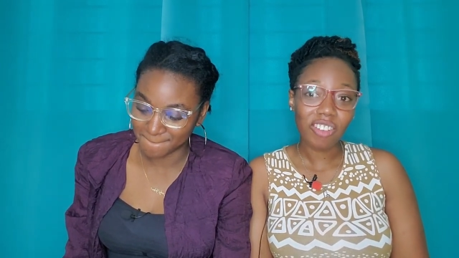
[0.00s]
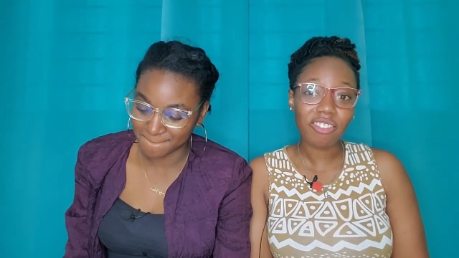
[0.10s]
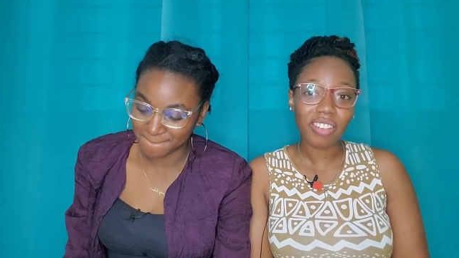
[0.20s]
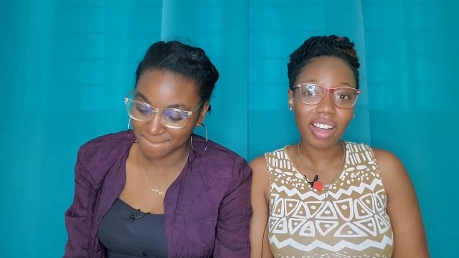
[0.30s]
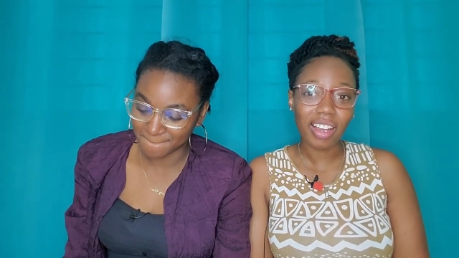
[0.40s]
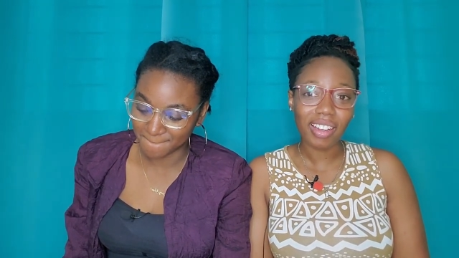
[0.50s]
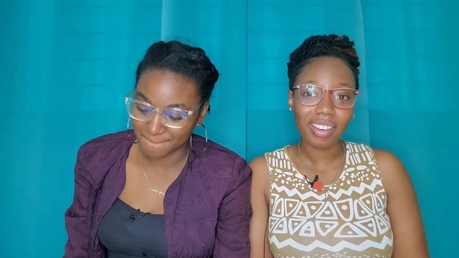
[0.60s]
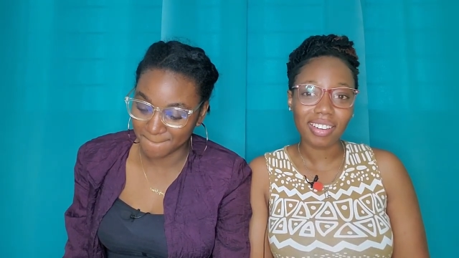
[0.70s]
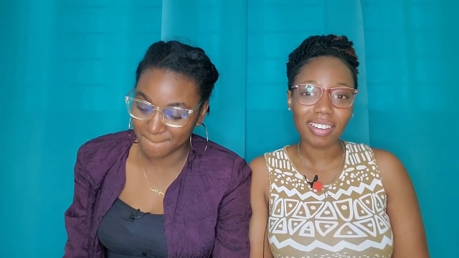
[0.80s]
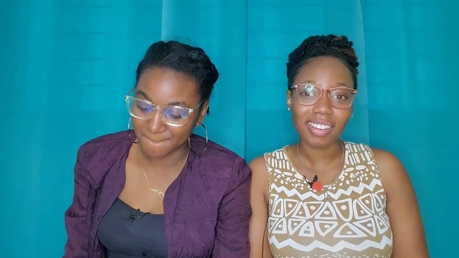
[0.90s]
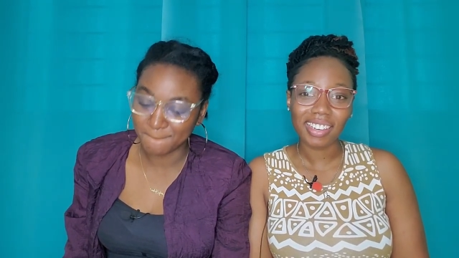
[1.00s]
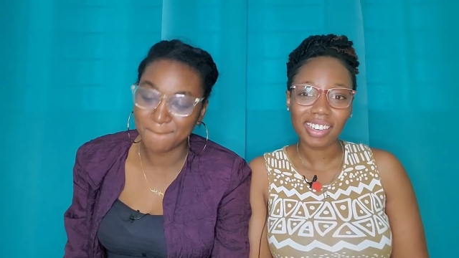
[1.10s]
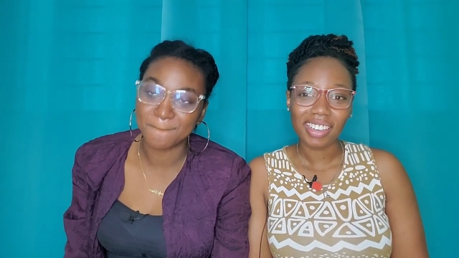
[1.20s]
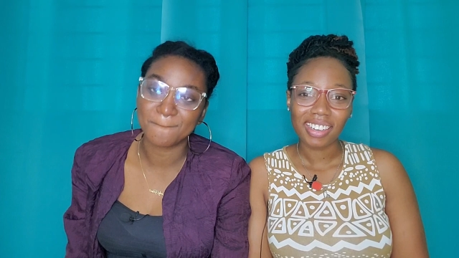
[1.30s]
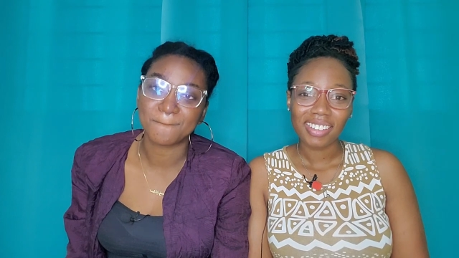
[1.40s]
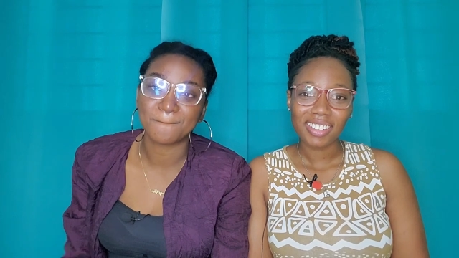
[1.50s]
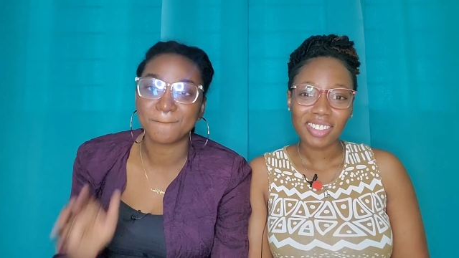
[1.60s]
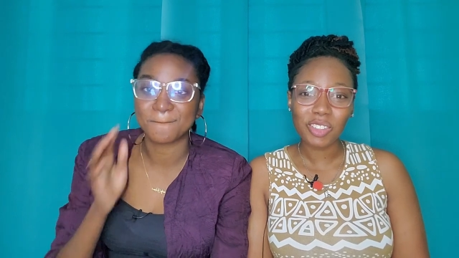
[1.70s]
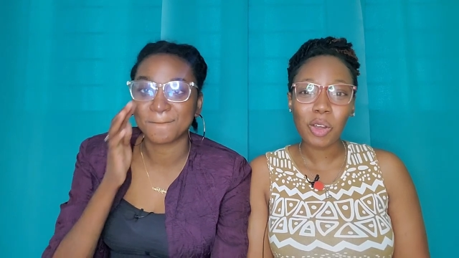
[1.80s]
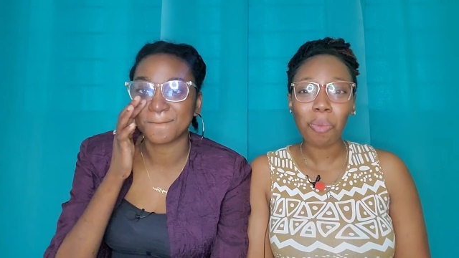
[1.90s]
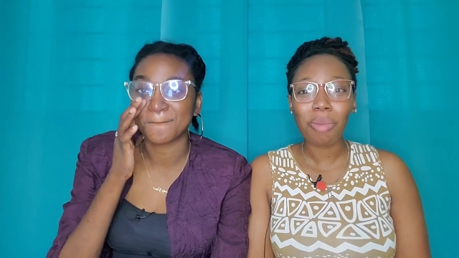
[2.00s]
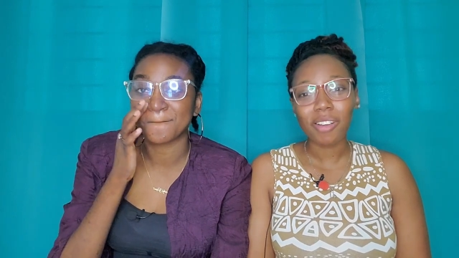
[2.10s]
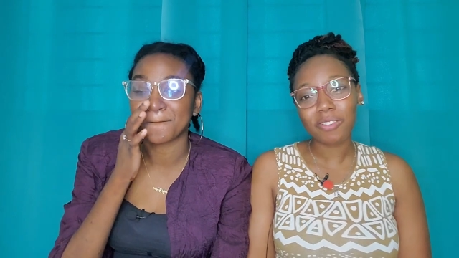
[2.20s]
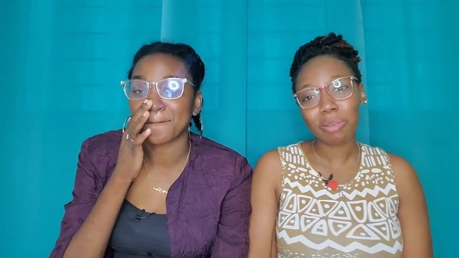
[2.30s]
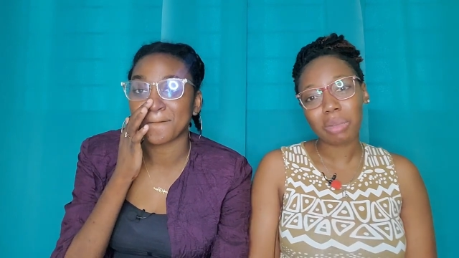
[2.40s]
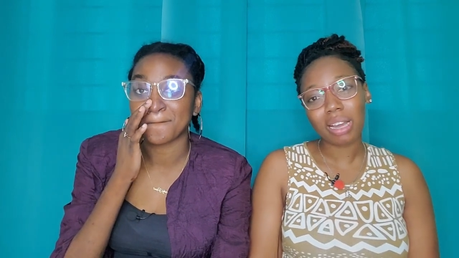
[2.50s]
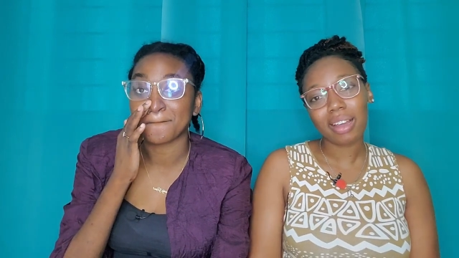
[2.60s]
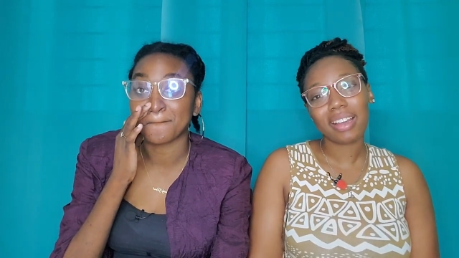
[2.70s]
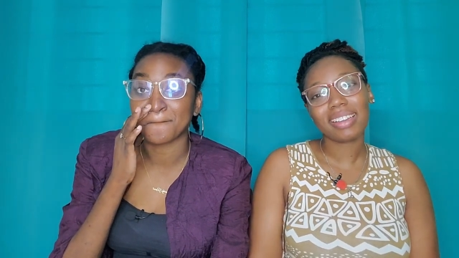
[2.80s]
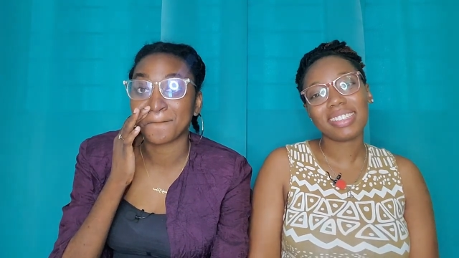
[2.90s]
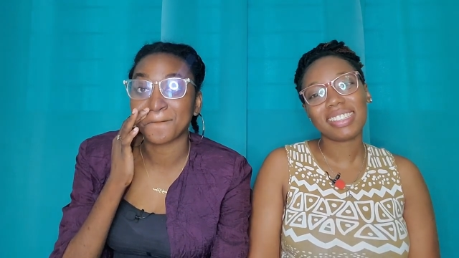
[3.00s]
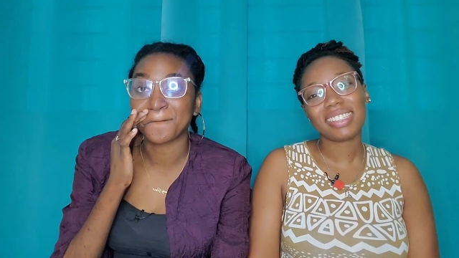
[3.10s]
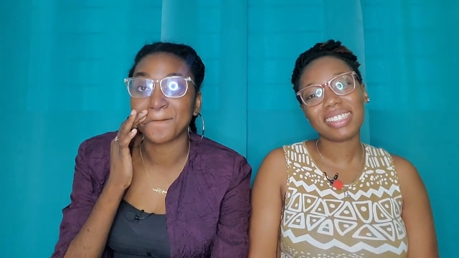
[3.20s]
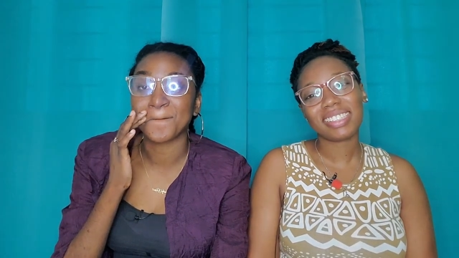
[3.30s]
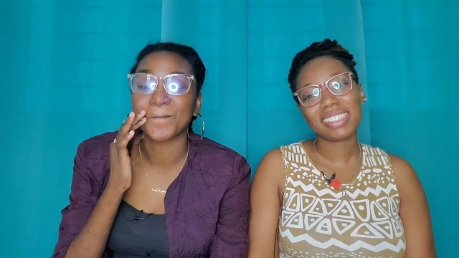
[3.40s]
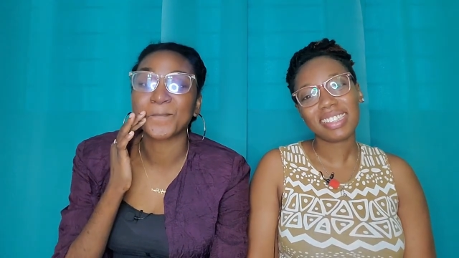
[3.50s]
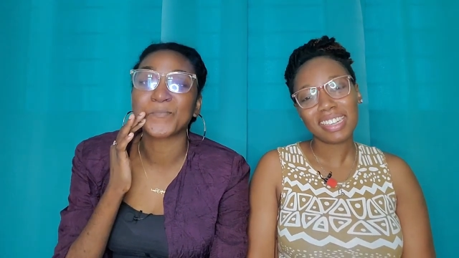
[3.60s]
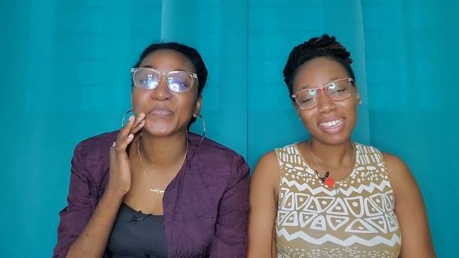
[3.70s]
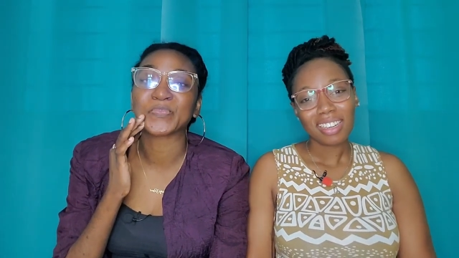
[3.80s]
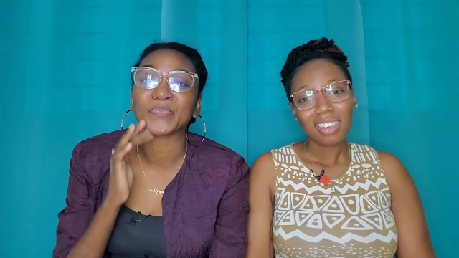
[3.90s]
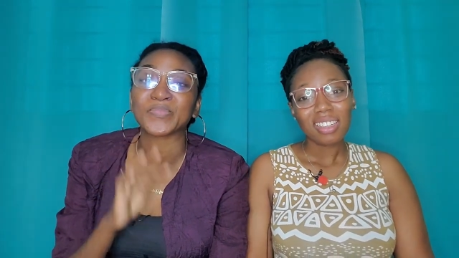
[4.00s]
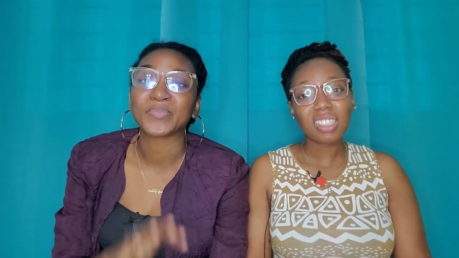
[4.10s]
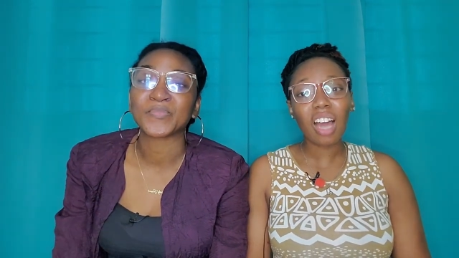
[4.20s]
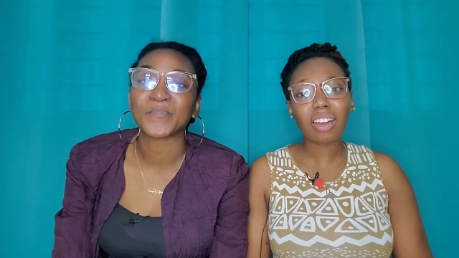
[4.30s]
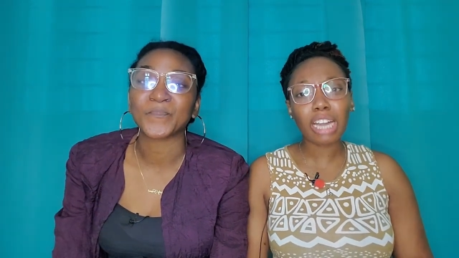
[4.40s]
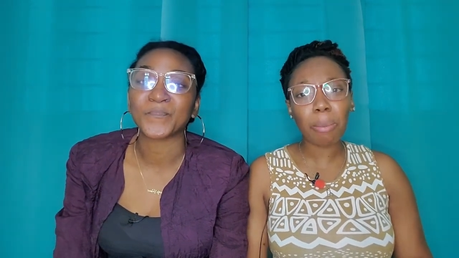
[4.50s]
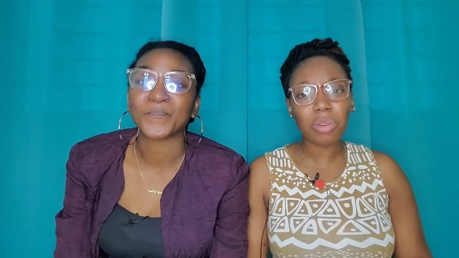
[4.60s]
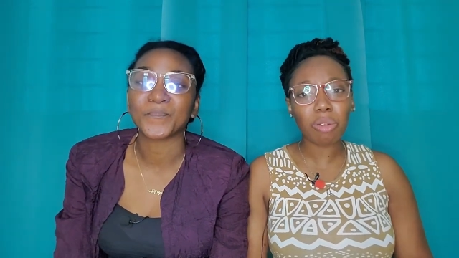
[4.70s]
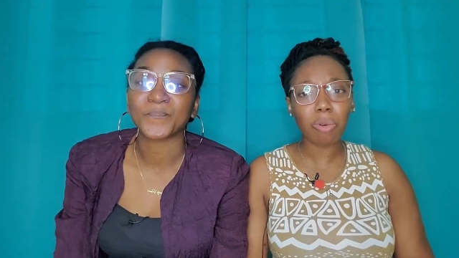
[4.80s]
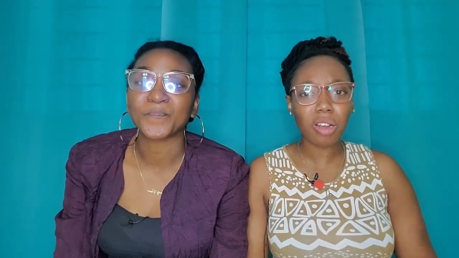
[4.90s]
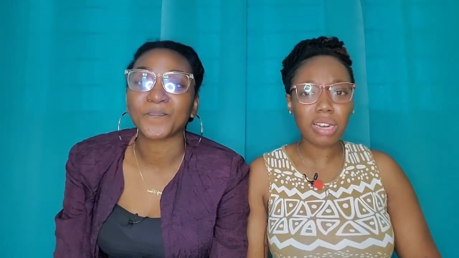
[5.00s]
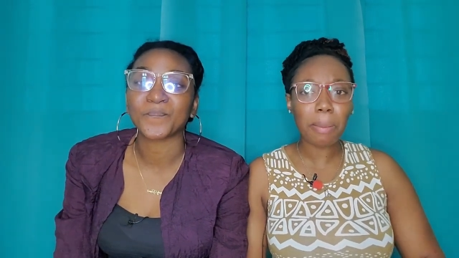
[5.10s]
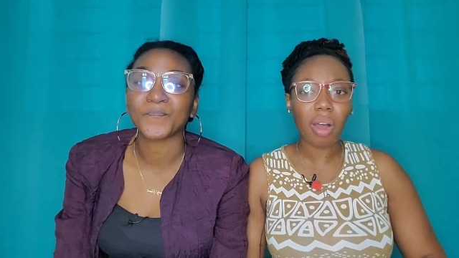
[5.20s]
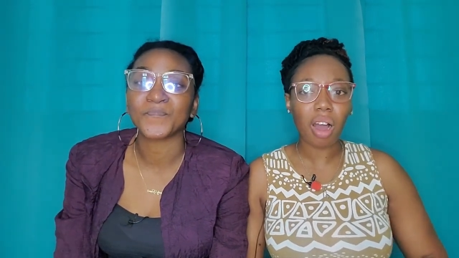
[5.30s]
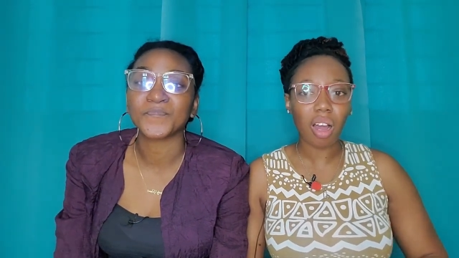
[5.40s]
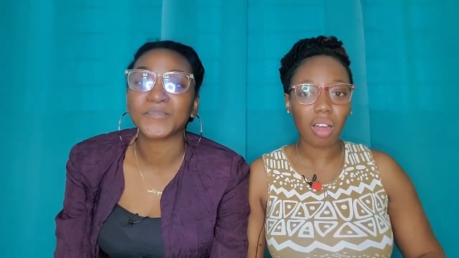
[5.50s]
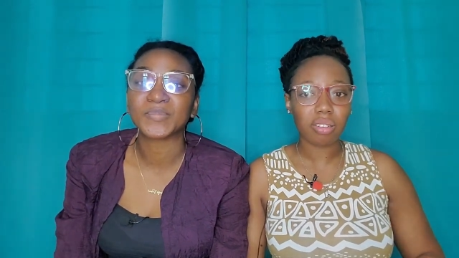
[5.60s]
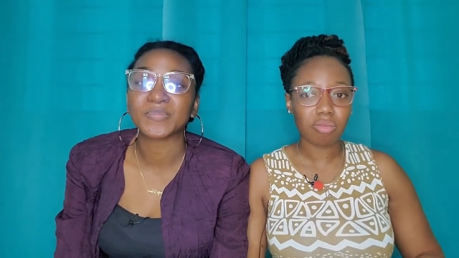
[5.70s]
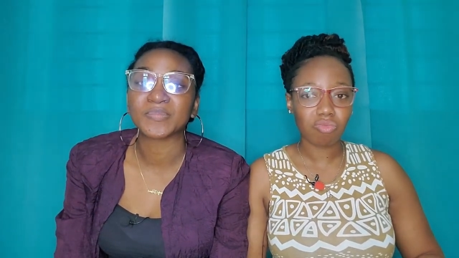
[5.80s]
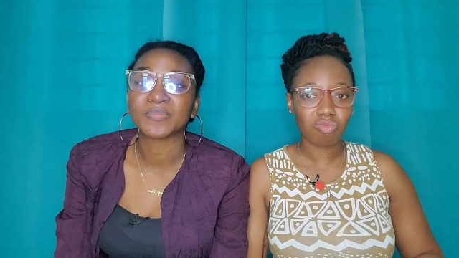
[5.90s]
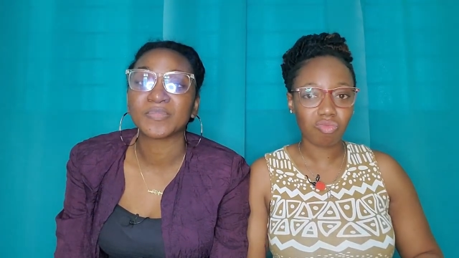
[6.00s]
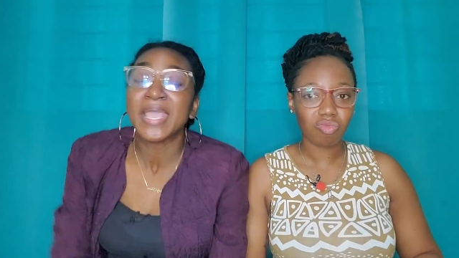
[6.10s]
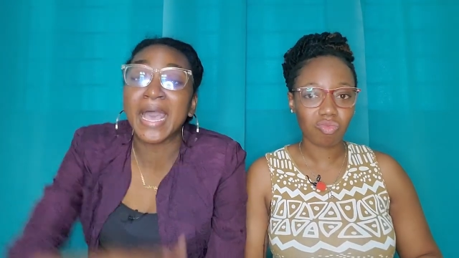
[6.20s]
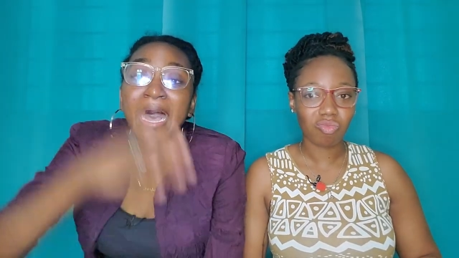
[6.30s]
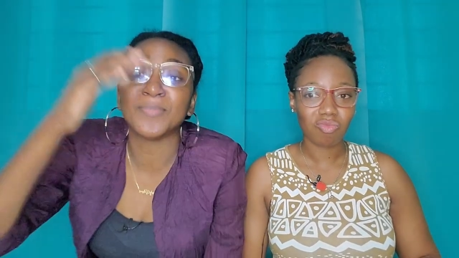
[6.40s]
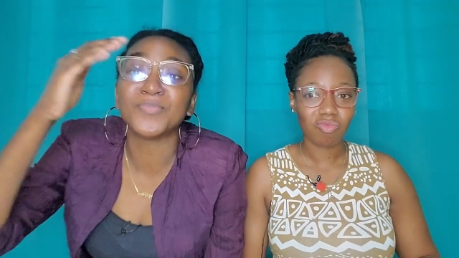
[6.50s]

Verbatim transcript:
Speaker 1: Fine she come back for me, guys. The song them, the word them hard. I'm